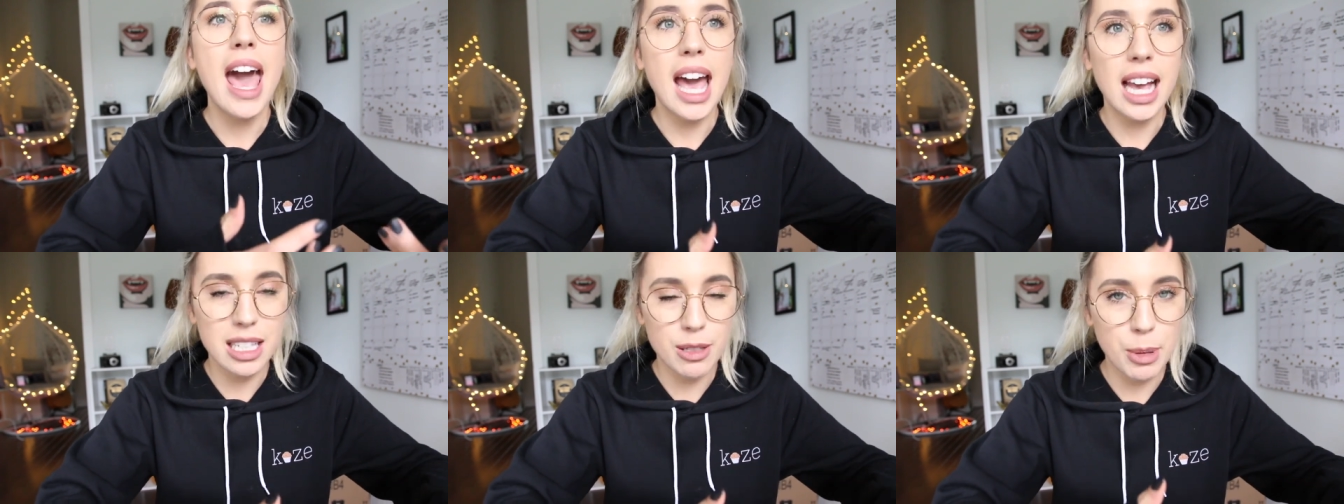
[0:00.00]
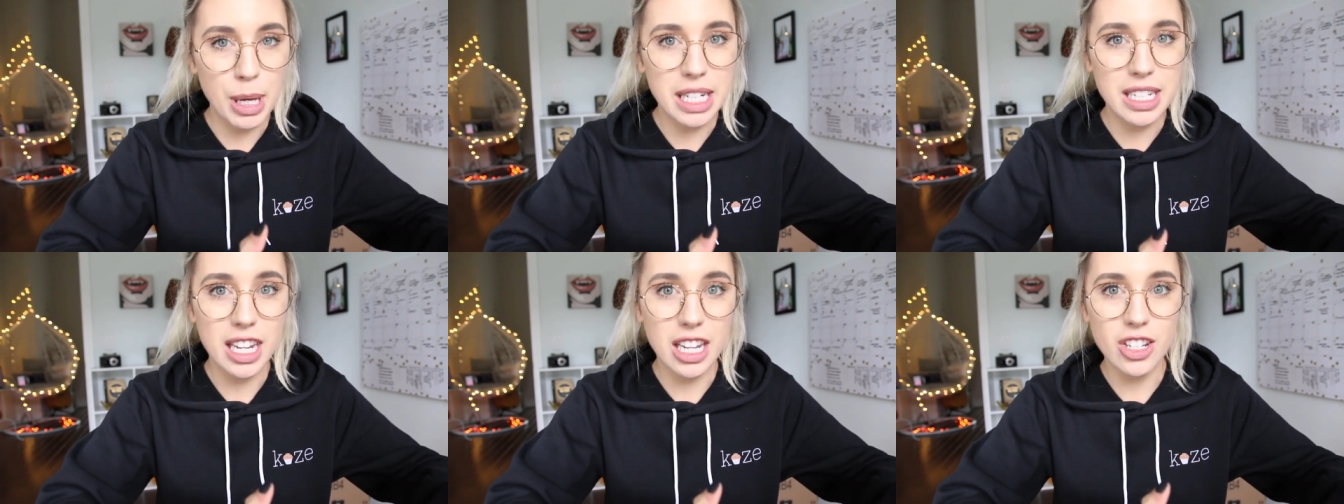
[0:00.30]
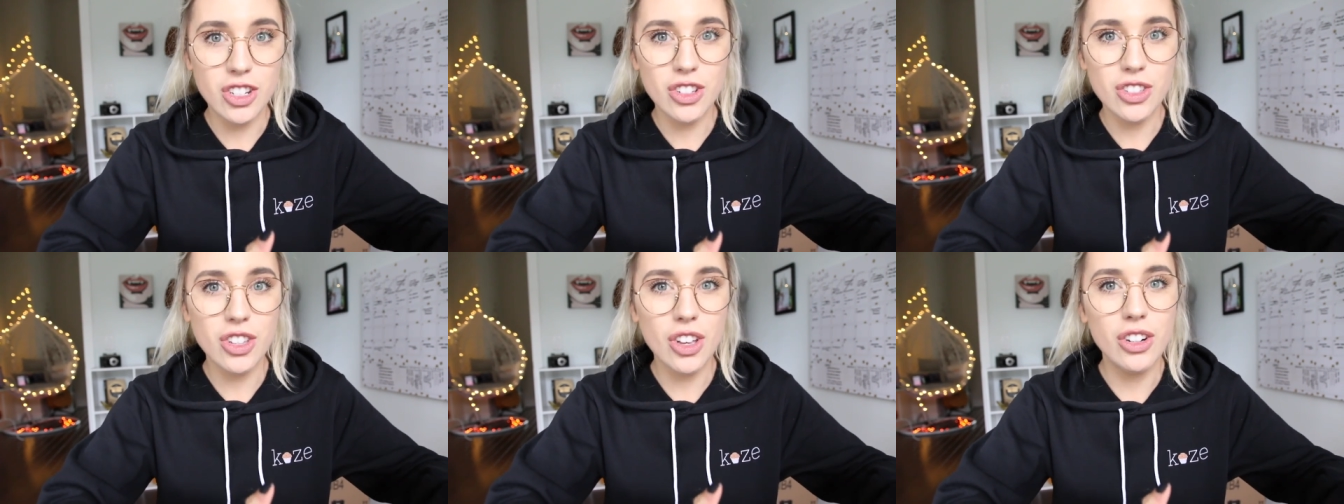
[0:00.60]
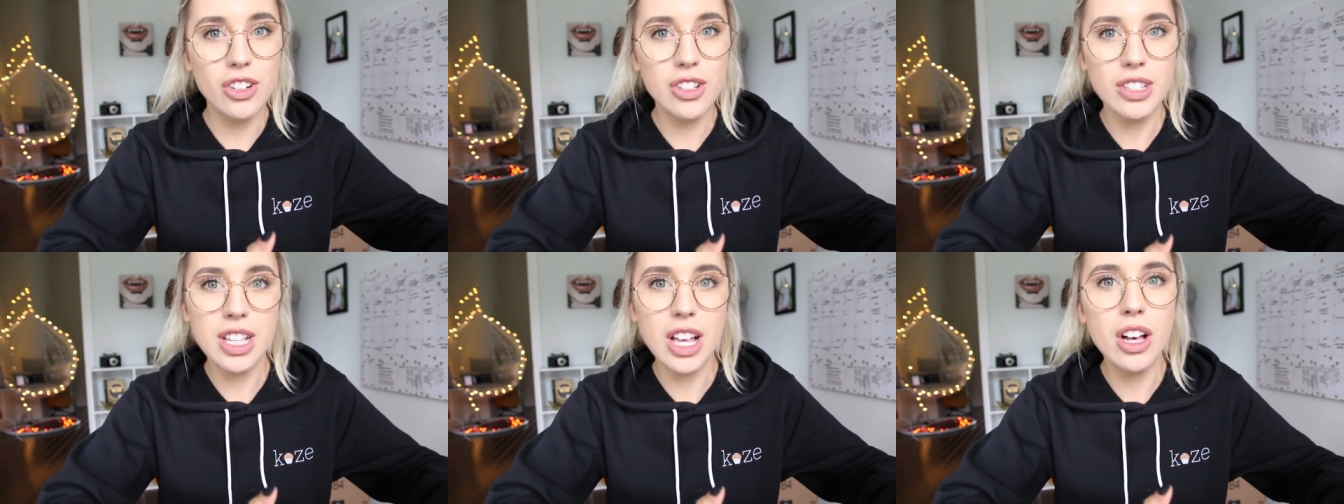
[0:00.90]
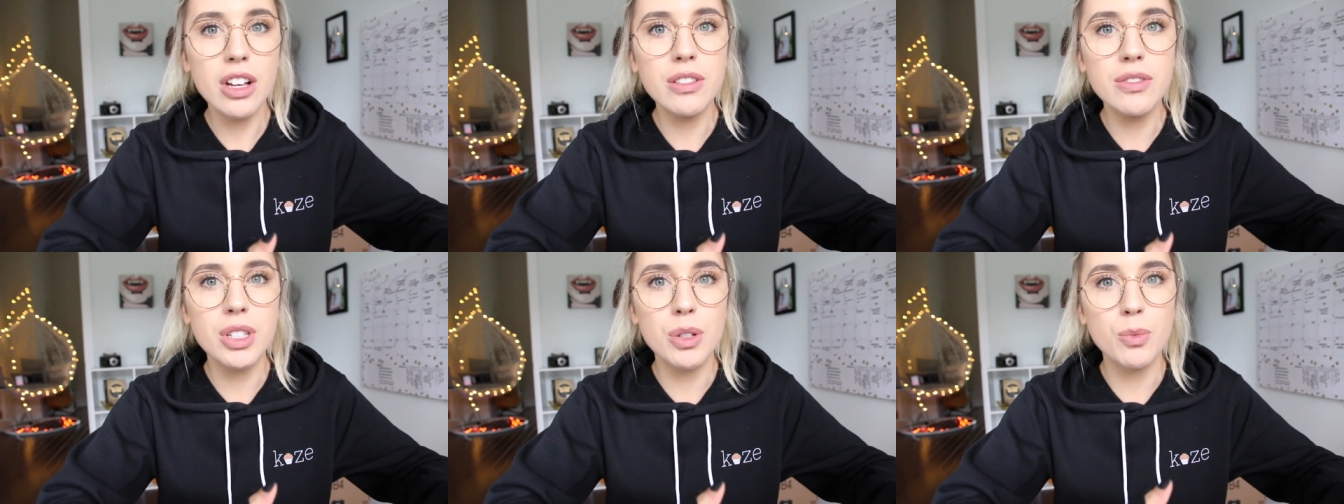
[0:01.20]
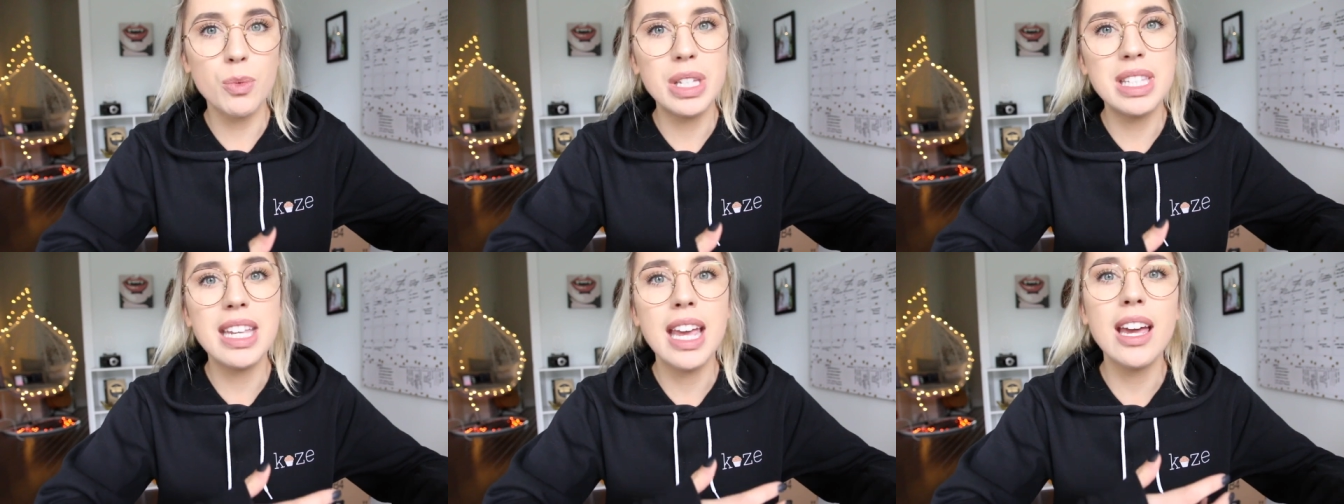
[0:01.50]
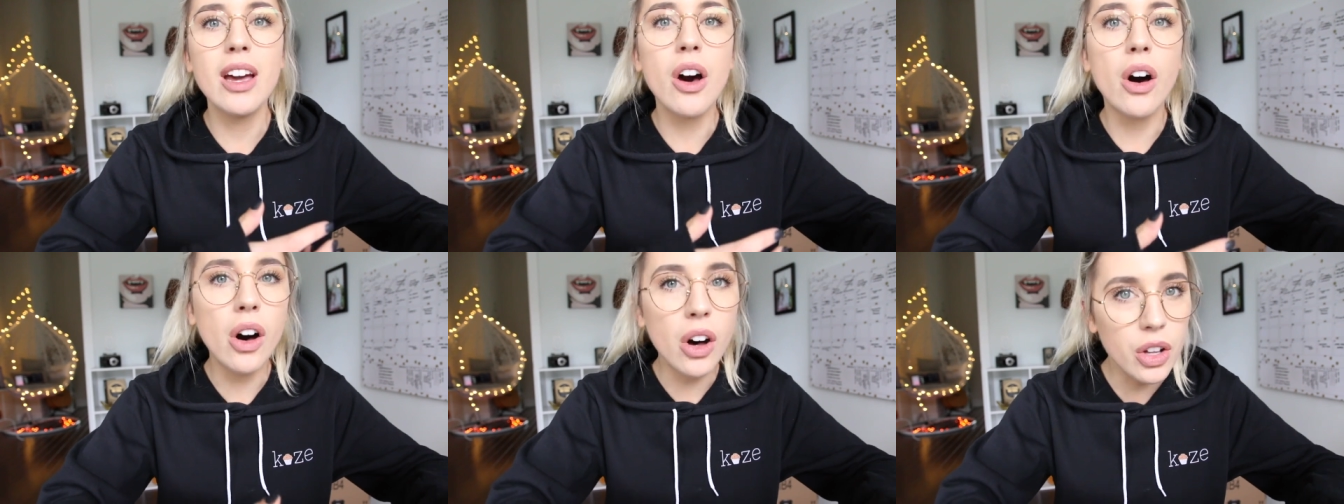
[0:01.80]
expectations on ourselves, we
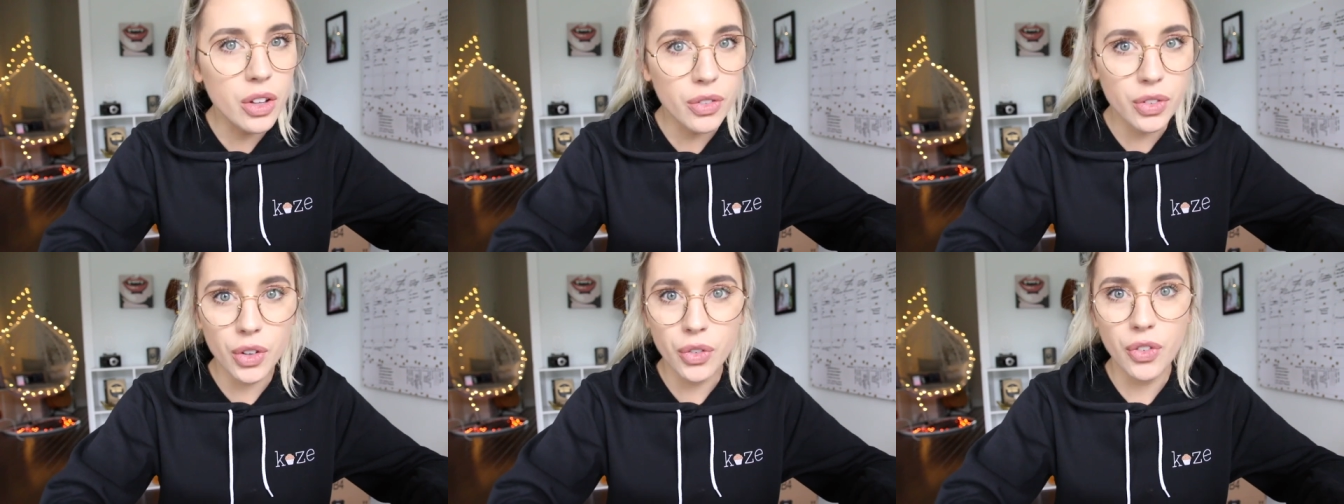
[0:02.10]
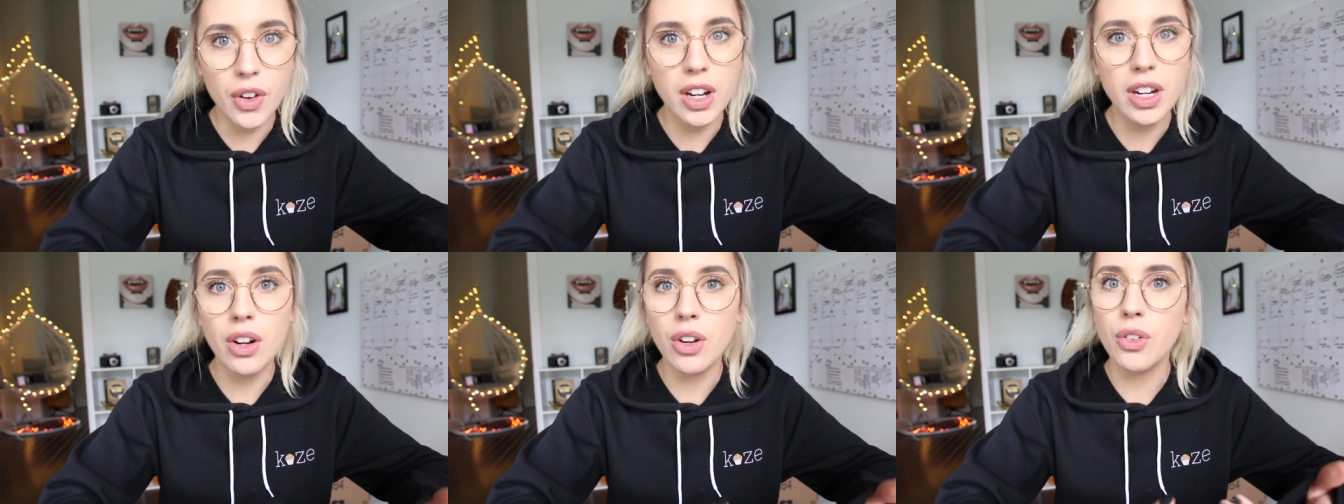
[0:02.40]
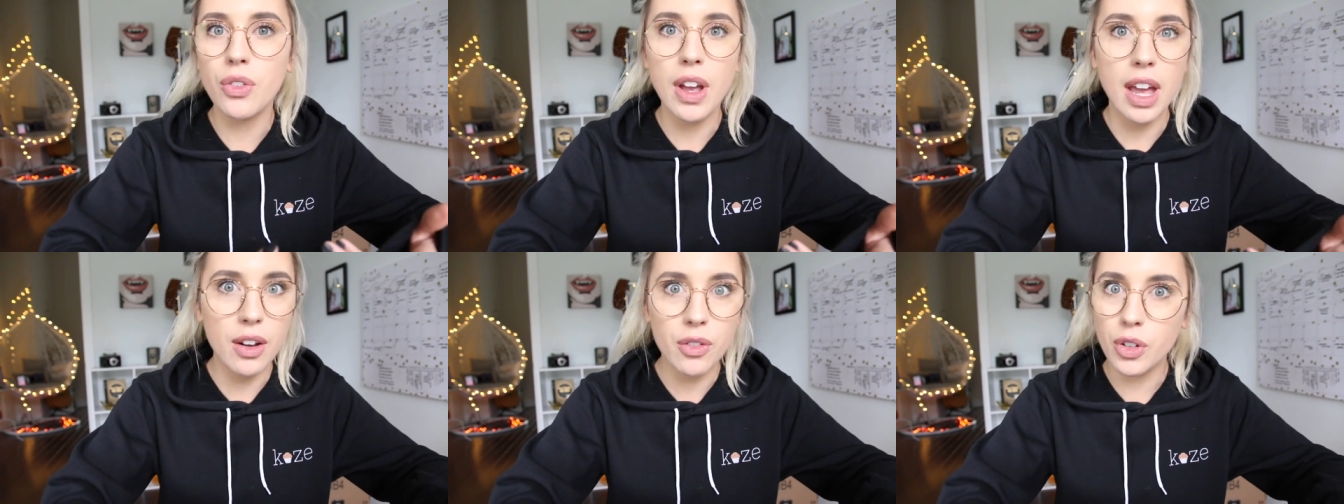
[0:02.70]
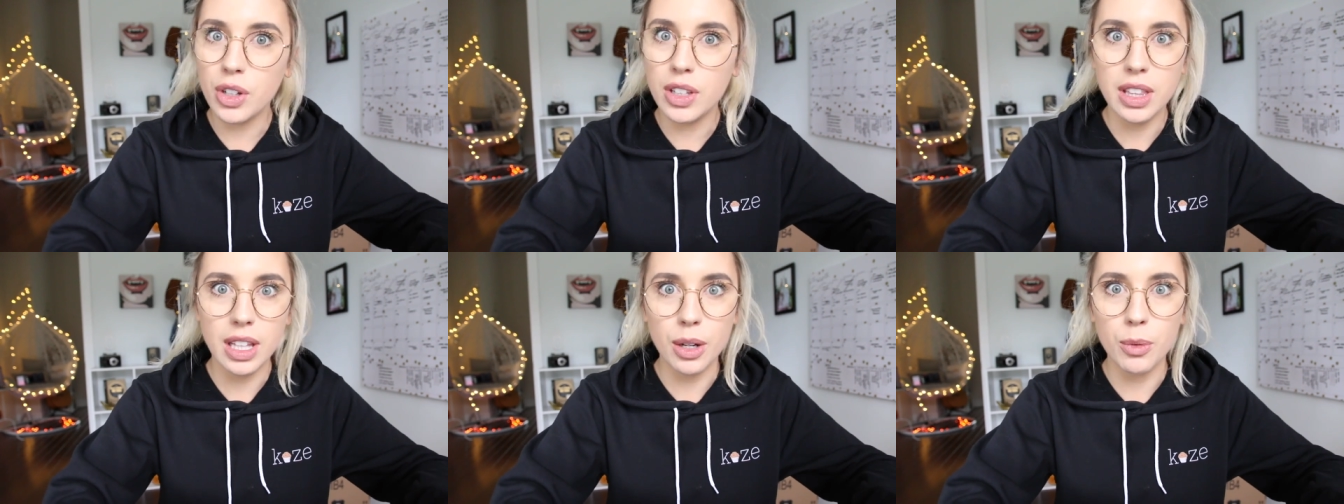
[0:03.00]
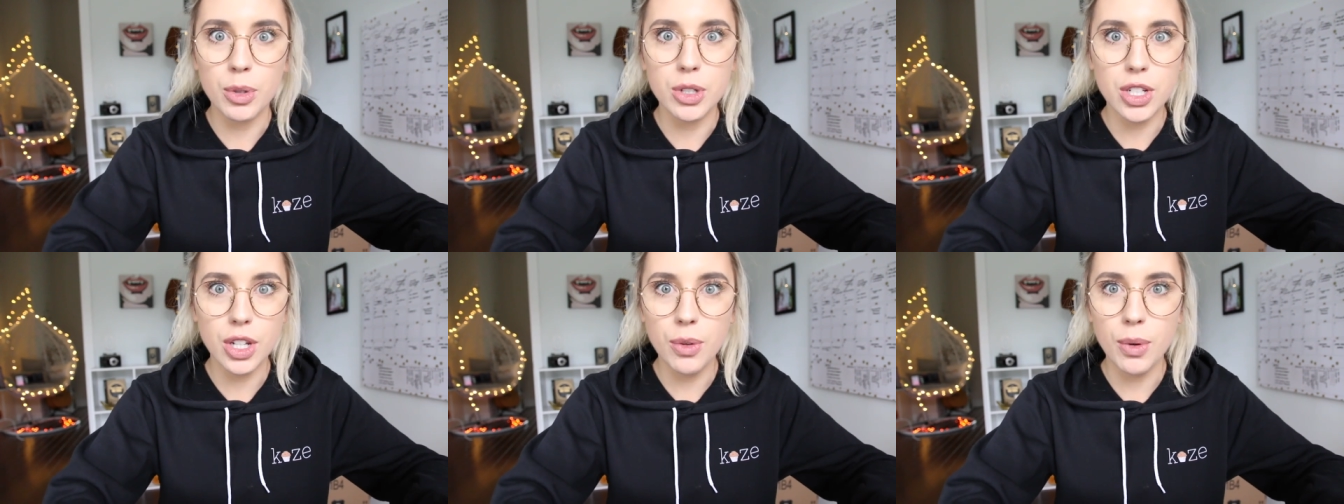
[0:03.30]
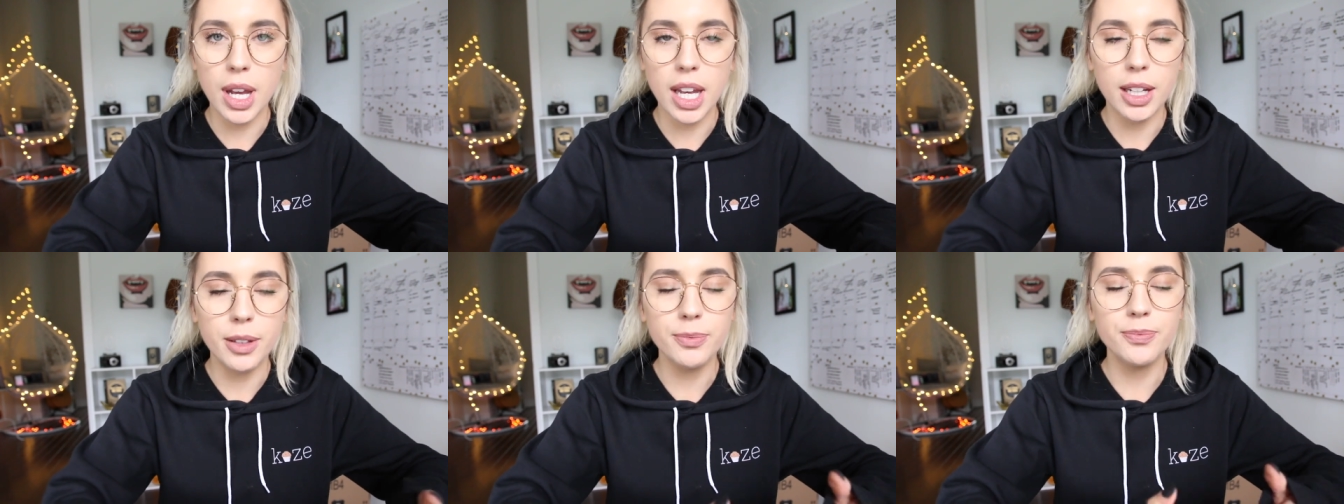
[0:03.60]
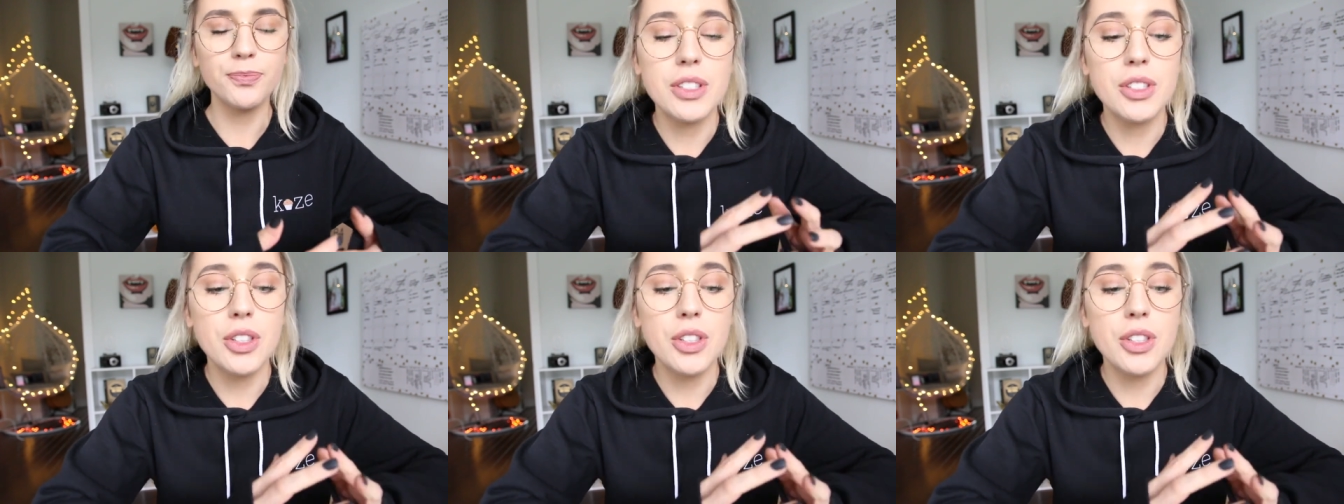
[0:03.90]
take all of the fun out of everything we're doing.